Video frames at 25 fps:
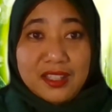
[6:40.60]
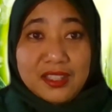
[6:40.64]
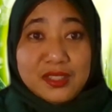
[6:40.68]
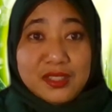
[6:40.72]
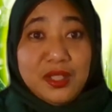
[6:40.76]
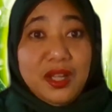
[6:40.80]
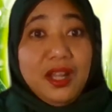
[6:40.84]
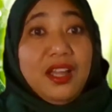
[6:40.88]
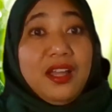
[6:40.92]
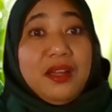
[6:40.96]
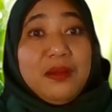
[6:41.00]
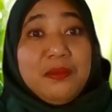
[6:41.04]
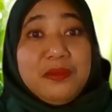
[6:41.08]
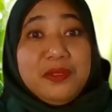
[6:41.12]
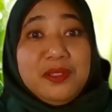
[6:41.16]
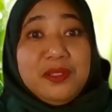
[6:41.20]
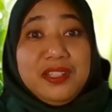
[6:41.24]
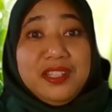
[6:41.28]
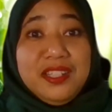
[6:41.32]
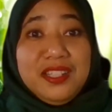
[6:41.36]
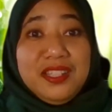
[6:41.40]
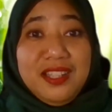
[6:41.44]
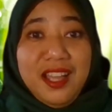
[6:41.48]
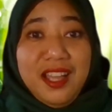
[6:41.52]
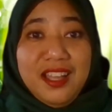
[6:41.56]
So
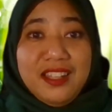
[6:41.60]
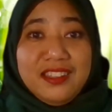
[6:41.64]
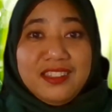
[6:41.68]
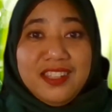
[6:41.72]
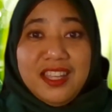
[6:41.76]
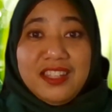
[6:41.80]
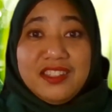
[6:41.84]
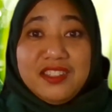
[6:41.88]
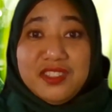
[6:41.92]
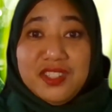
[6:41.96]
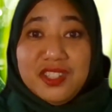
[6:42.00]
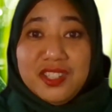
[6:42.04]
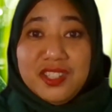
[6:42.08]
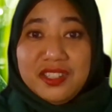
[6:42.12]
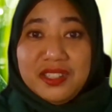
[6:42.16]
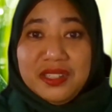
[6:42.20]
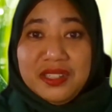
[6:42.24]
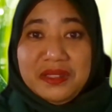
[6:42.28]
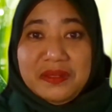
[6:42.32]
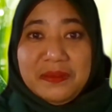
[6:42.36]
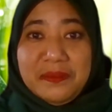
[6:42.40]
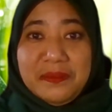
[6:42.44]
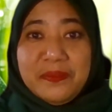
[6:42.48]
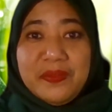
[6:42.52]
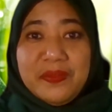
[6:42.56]
Alhamdulillah, that
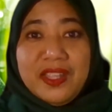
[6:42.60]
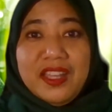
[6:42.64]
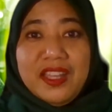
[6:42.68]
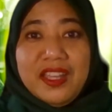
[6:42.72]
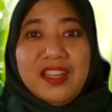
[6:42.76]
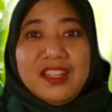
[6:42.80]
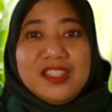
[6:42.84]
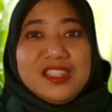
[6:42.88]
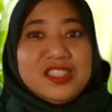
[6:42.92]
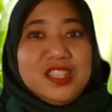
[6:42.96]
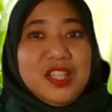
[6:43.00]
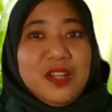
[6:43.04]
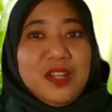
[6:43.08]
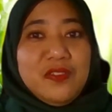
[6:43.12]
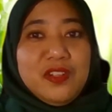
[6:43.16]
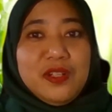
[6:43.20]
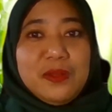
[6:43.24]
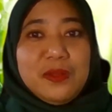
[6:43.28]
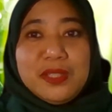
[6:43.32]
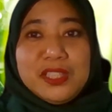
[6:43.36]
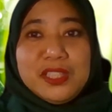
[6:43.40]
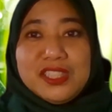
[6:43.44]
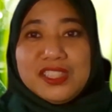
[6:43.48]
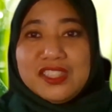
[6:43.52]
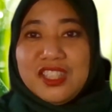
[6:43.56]
year,
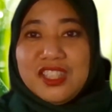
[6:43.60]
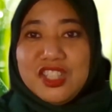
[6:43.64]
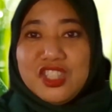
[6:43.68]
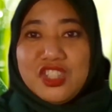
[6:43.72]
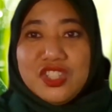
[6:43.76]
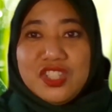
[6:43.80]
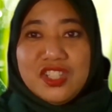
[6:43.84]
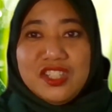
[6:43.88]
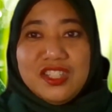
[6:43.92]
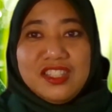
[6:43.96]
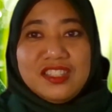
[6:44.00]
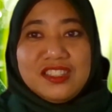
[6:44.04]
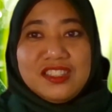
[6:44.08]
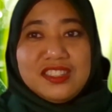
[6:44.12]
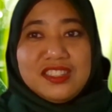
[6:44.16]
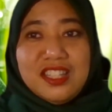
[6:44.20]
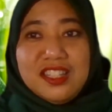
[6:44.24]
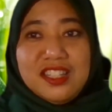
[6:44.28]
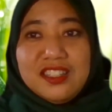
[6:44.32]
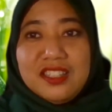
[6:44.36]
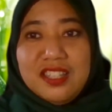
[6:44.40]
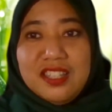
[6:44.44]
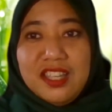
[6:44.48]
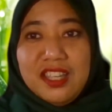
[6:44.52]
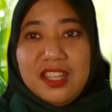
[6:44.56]
several masajid in
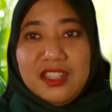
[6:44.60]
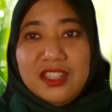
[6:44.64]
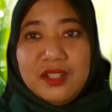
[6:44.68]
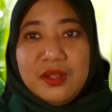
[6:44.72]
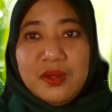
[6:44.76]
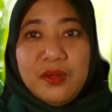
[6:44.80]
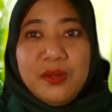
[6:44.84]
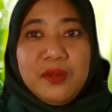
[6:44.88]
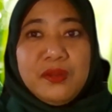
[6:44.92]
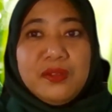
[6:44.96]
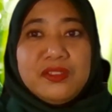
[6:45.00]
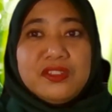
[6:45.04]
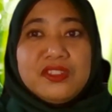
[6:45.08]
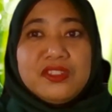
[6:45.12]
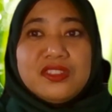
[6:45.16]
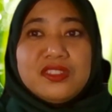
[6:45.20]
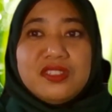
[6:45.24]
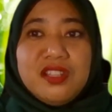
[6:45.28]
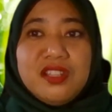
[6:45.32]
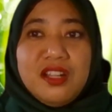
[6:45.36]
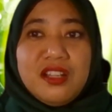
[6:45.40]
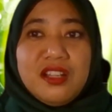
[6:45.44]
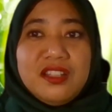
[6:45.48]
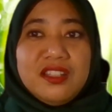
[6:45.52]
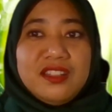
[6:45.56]
San Diego
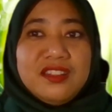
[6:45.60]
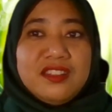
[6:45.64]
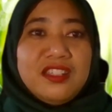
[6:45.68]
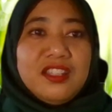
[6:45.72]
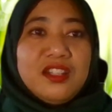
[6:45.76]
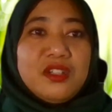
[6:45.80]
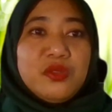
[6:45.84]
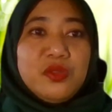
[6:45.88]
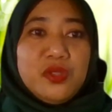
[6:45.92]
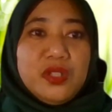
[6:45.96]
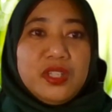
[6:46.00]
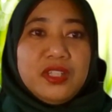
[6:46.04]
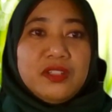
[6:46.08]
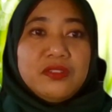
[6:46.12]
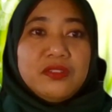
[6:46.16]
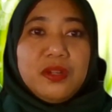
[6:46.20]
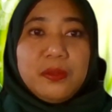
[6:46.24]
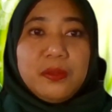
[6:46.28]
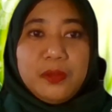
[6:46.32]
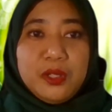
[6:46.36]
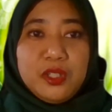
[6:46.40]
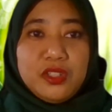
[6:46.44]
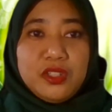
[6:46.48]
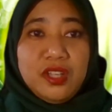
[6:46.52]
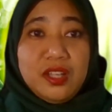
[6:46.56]
started their Green
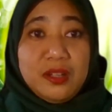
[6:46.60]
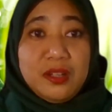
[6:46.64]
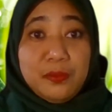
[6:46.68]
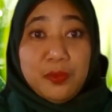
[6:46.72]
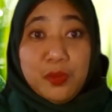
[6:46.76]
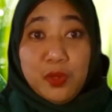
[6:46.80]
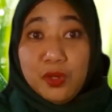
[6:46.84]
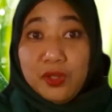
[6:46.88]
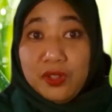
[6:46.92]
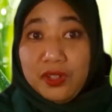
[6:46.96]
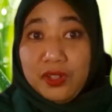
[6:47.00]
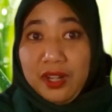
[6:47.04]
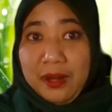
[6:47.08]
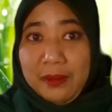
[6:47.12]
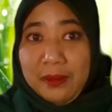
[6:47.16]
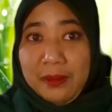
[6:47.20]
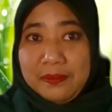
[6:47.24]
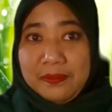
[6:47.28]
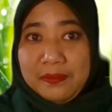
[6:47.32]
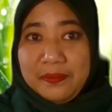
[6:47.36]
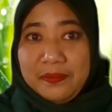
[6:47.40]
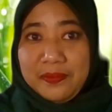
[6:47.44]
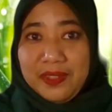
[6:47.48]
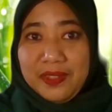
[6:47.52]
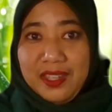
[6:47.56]
Ramadan program.
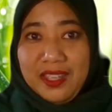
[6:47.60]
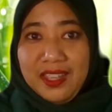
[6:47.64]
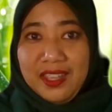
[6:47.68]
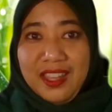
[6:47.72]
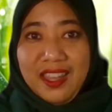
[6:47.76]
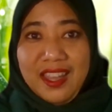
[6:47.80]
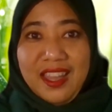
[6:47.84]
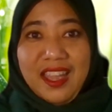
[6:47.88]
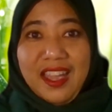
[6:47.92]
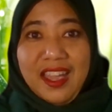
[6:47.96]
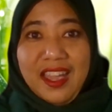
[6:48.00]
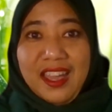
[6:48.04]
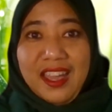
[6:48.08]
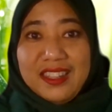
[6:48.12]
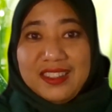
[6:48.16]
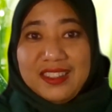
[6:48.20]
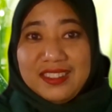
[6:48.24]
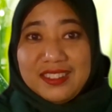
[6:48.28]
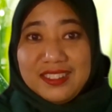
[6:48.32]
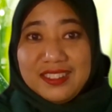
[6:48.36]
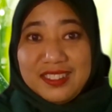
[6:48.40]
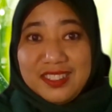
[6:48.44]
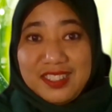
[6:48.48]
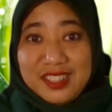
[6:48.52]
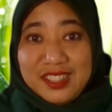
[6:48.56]
At
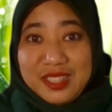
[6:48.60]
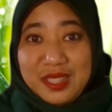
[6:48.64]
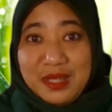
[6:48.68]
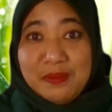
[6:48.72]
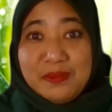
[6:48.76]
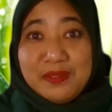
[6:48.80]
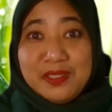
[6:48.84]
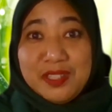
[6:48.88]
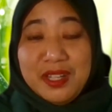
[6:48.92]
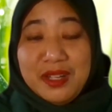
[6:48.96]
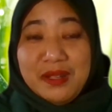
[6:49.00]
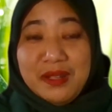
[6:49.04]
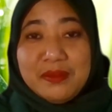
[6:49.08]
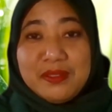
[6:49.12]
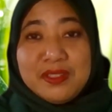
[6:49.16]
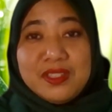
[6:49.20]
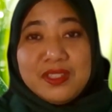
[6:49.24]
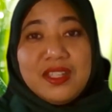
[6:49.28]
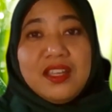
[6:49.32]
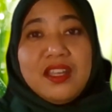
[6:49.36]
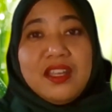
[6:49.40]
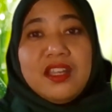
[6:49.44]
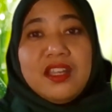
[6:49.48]
the same time,